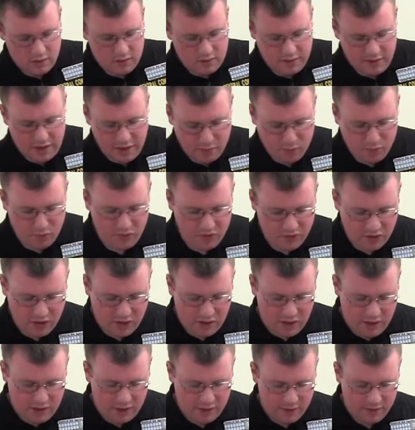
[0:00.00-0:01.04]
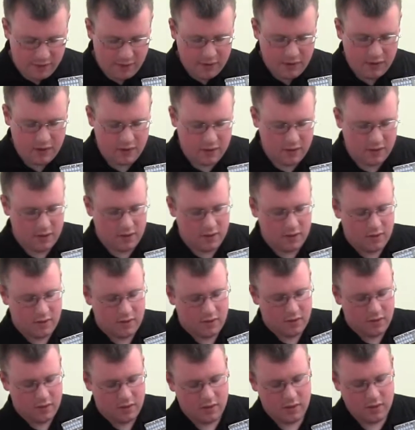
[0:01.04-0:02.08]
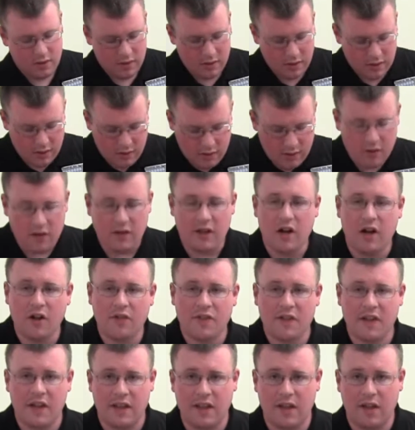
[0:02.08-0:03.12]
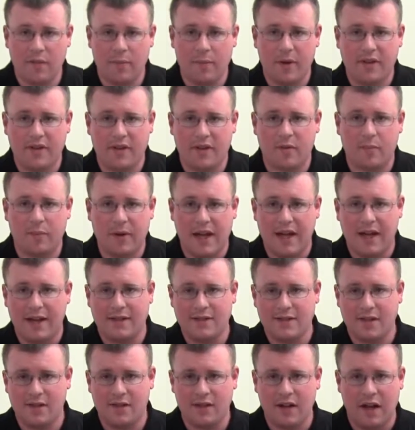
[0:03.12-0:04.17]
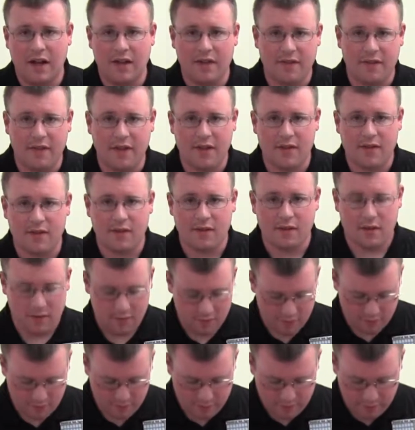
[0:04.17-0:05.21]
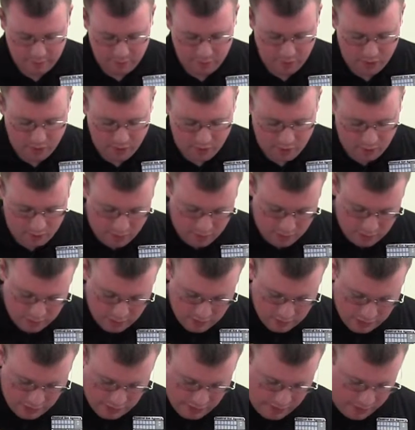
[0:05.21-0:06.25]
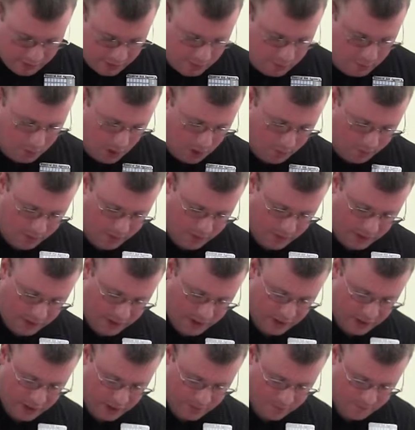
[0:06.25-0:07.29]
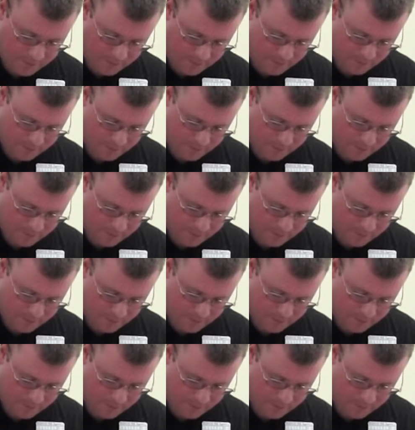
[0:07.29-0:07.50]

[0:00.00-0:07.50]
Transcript: Now moving on, another thing I love about this bag is it's got this zipper compartment right here.